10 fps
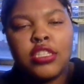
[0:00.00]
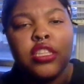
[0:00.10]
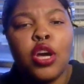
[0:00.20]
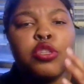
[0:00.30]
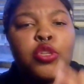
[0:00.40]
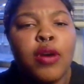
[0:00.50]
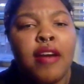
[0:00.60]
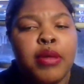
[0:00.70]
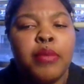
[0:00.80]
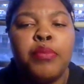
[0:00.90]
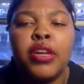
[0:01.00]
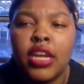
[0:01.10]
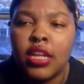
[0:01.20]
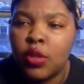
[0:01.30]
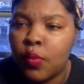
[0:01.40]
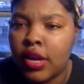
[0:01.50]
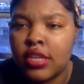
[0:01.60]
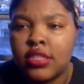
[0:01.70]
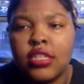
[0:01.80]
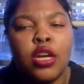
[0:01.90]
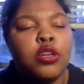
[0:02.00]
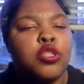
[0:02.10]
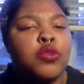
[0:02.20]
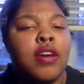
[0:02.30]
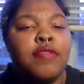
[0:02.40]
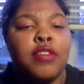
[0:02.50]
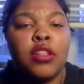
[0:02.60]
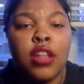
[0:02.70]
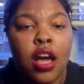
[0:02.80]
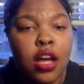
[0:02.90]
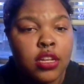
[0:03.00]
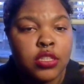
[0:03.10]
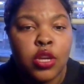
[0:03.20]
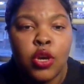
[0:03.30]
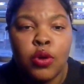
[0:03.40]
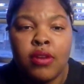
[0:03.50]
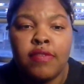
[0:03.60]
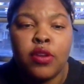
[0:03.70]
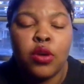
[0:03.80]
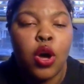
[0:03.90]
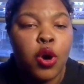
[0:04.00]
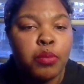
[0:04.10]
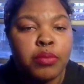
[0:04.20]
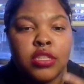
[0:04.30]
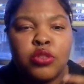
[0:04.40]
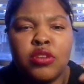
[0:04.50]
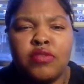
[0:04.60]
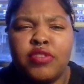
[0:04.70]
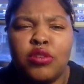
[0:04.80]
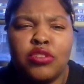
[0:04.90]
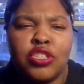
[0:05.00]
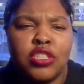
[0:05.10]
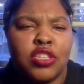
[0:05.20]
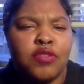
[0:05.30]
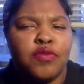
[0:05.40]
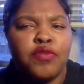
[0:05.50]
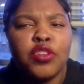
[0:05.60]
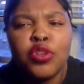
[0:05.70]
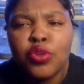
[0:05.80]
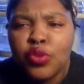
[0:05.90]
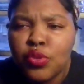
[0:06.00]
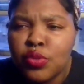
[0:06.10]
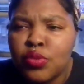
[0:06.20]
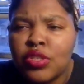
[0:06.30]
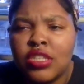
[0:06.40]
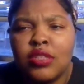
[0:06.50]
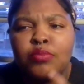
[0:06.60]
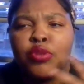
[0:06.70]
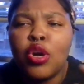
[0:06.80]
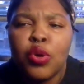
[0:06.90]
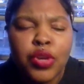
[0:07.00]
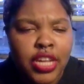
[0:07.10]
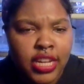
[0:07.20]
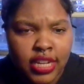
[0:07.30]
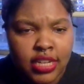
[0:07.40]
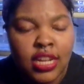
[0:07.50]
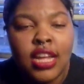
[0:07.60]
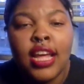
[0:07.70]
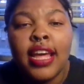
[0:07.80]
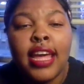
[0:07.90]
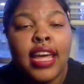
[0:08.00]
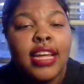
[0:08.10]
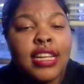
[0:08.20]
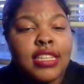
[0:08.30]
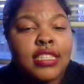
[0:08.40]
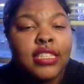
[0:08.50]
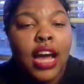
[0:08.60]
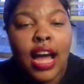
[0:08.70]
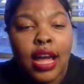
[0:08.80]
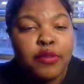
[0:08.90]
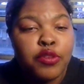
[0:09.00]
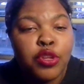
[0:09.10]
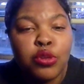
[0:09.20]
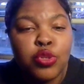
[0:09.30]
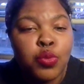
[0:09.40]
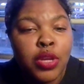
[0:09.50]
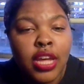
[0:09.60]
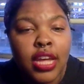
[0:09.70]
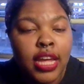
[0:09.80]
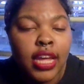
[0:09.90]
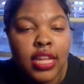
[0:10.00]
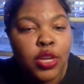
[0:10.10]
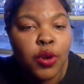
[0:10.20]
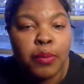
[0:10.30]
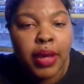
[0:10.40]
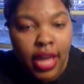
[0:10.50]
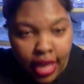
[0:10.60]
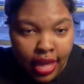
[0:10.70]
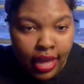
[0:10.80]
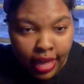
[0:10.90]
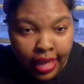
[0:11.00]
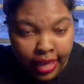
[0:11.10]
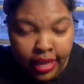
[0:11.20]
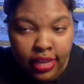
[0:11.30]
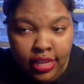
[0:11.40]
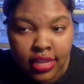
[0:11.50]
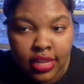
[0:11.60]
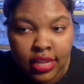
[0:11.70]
to putting in the work, who have felt lost, who have felt hopeless, who have felt just confused and broken. It is time for you to get in your bag.